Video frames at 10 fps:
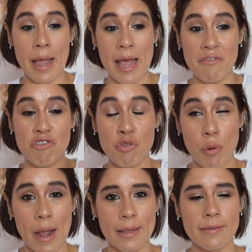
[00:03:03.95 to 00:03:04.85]
I have
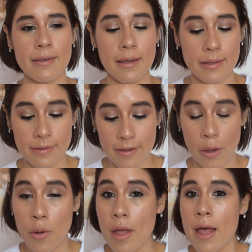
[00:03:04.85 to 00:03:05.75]
dry skin,
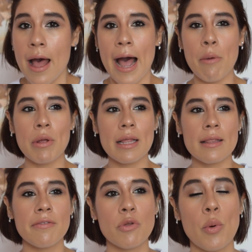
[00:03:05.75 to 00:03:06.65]
so I really
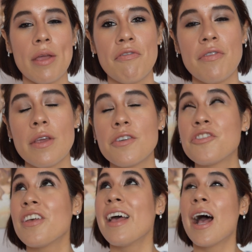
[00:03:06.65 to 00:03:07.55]
love the way it
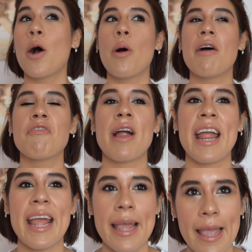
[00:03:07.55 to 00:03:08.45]
feels. However,
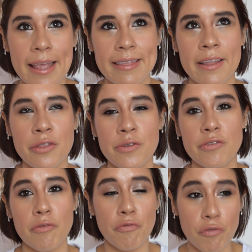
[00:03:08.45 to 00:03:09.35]
I hate that
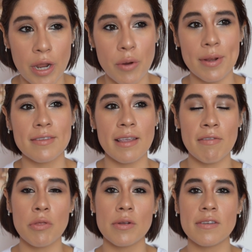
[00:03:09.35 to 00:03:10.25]
there's fragrance.
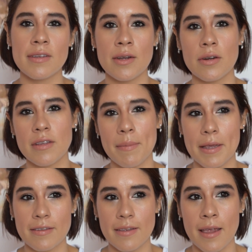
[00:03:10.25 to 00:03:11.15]
Even though it doesn't irritate
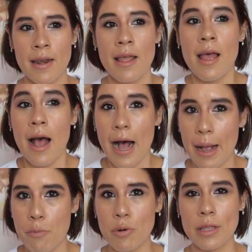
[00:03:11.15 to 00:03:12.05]
my skin,
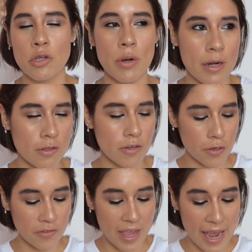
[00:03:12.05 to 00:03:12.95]
I'm really trying not to
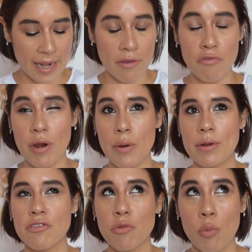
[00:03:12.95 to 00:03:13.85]
use any
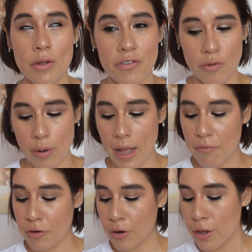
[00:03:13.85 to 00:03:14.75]
fragrance
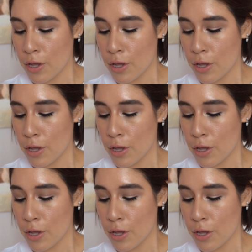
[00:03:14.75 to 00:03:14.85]
whatsoever.